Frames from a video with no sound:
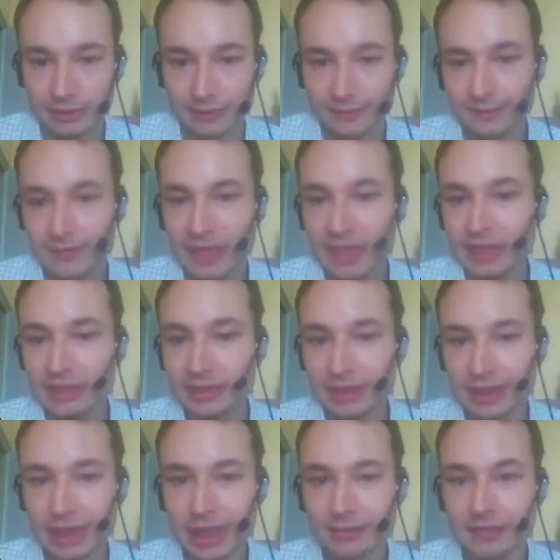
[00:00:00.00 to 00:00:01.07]

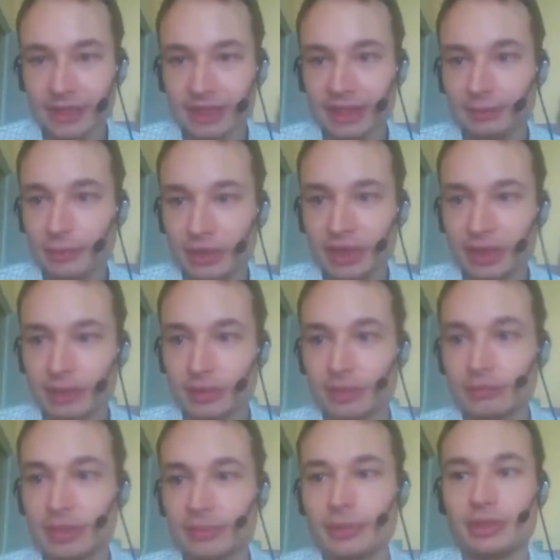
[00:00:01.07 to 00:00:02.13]
Finally, I think that Monarch will
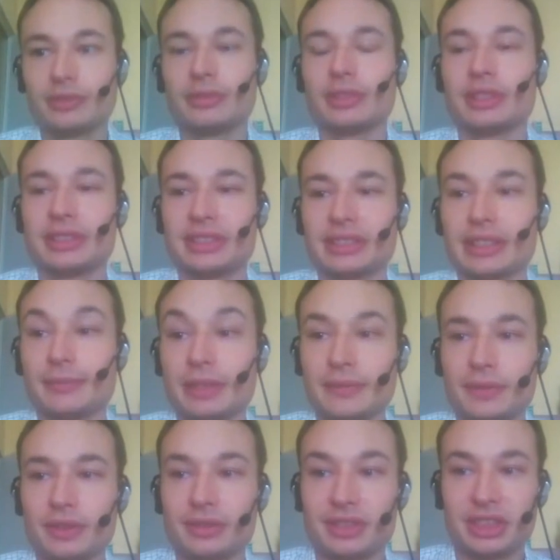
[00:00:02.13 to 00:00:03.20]
be able to end this game.
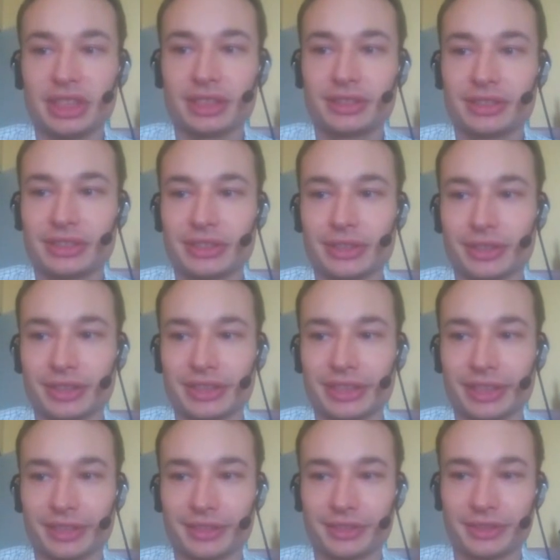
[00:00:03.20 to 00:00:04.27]
If you check the score,
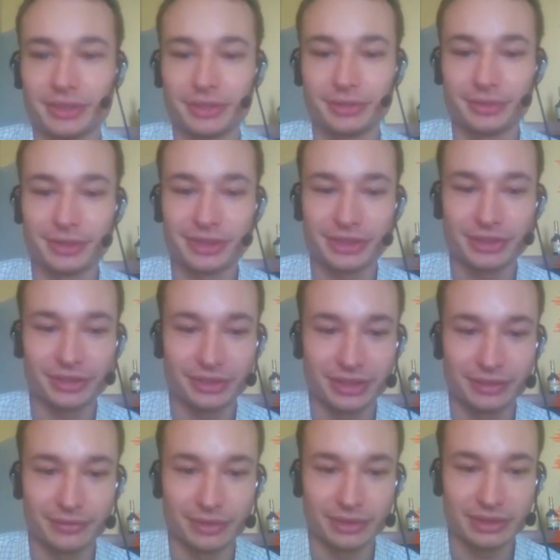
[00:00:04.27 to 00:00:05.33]
there's a huge score
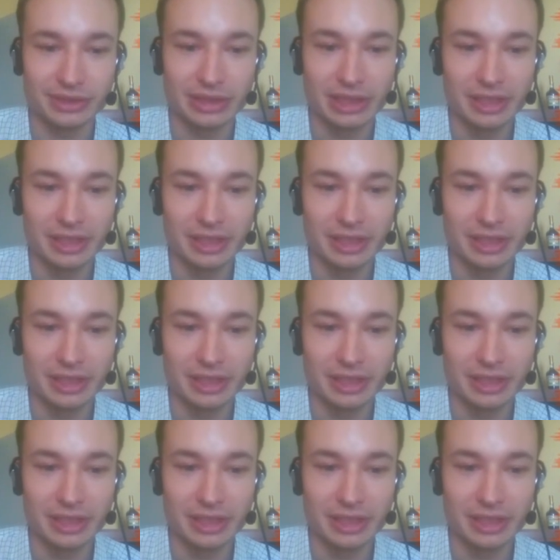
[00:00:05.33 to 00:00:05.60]
difference.